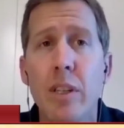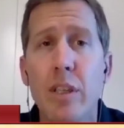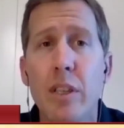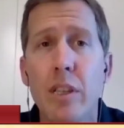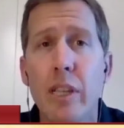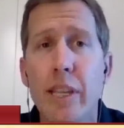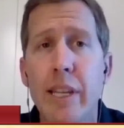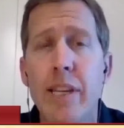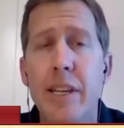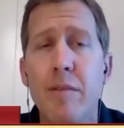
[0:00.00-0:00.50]
we're going
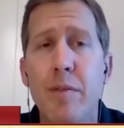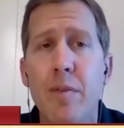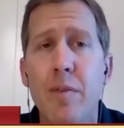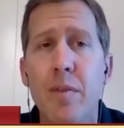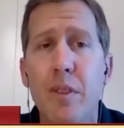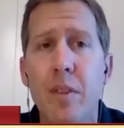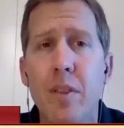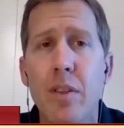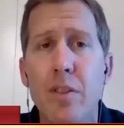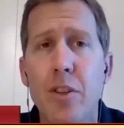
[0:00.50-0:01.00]
to
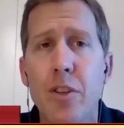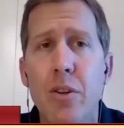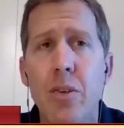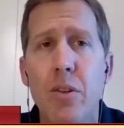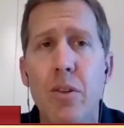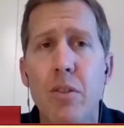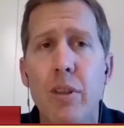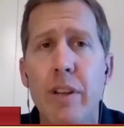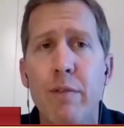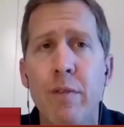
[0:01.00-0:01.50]
leave
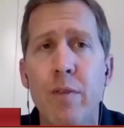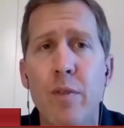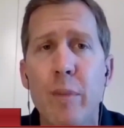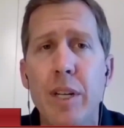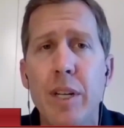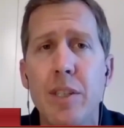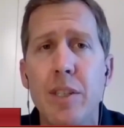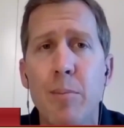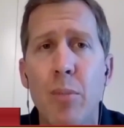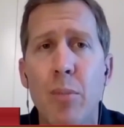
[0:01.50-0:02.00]
your
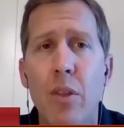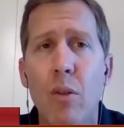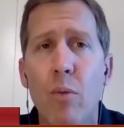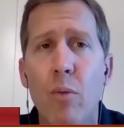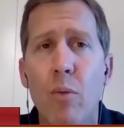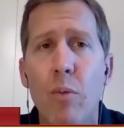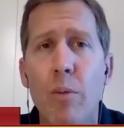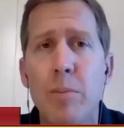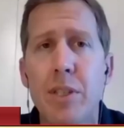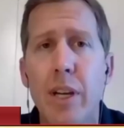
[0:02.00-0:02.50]
information up
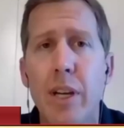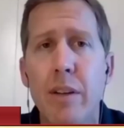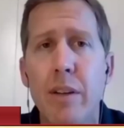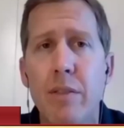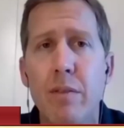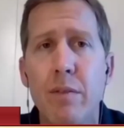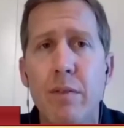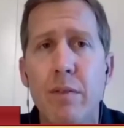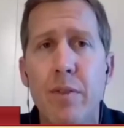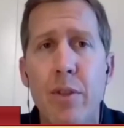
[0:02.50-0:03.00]
on the
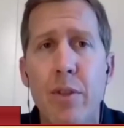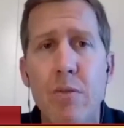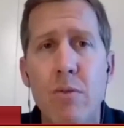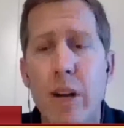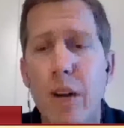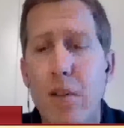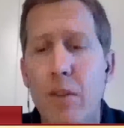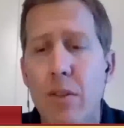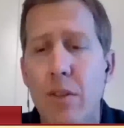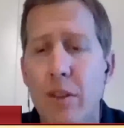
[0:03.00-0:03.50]
website
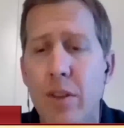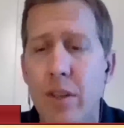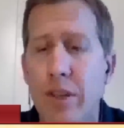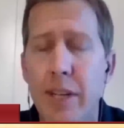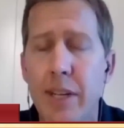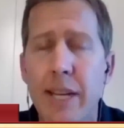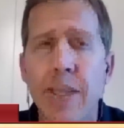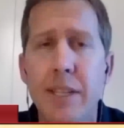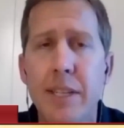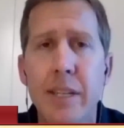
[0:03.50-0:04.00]
throughout
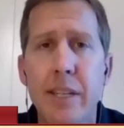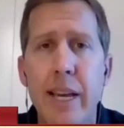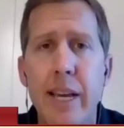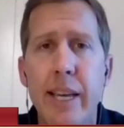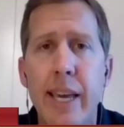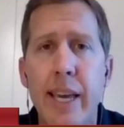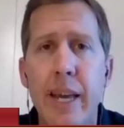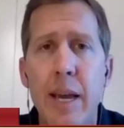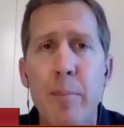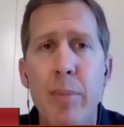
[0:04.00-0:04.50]
the
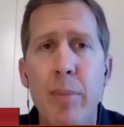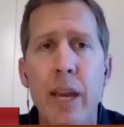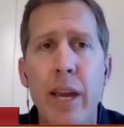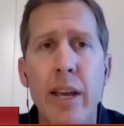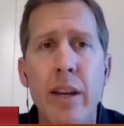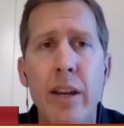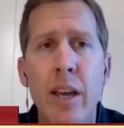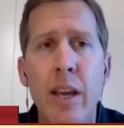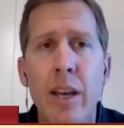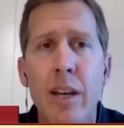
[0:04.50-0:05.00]
19-day
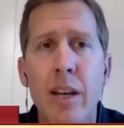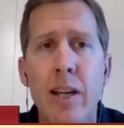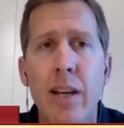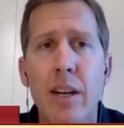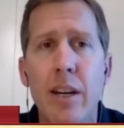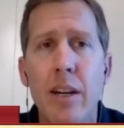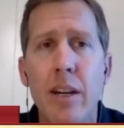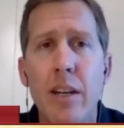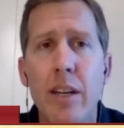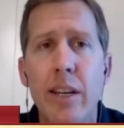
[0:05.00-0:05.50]
campaign
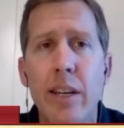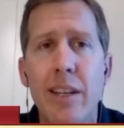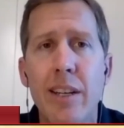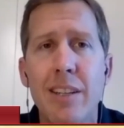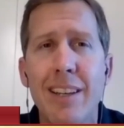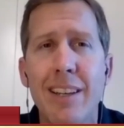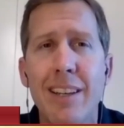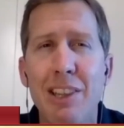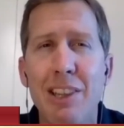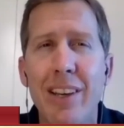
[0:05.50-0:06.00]

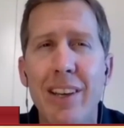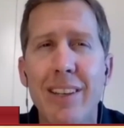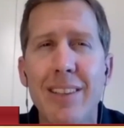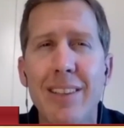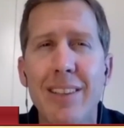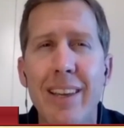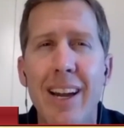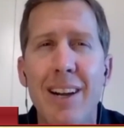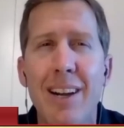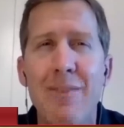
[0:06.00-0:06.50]
and
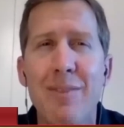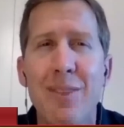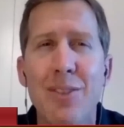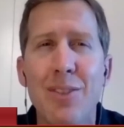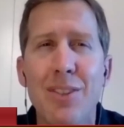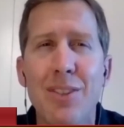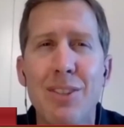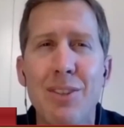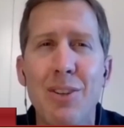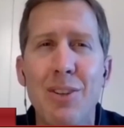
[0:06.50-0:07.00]
likely
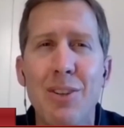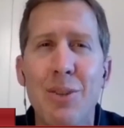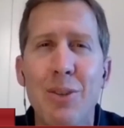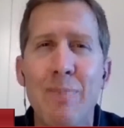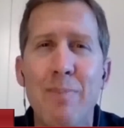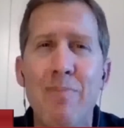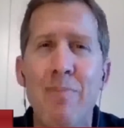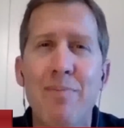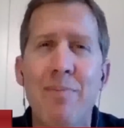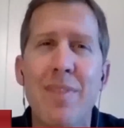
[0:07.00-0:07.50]
after.
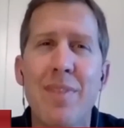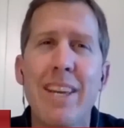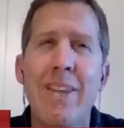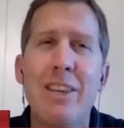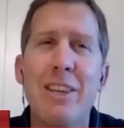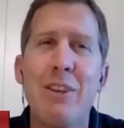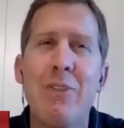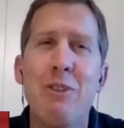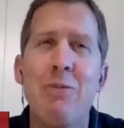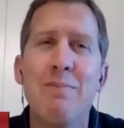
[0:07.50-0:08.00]
So
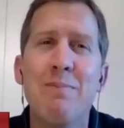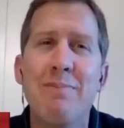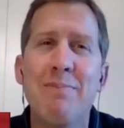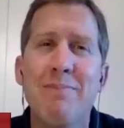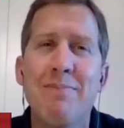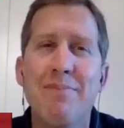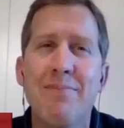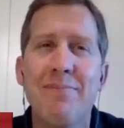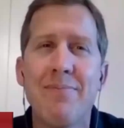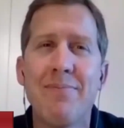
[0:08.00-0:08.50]
thank
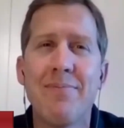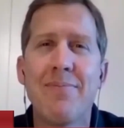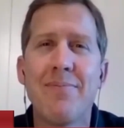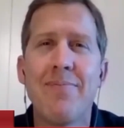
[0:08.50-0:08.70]
you.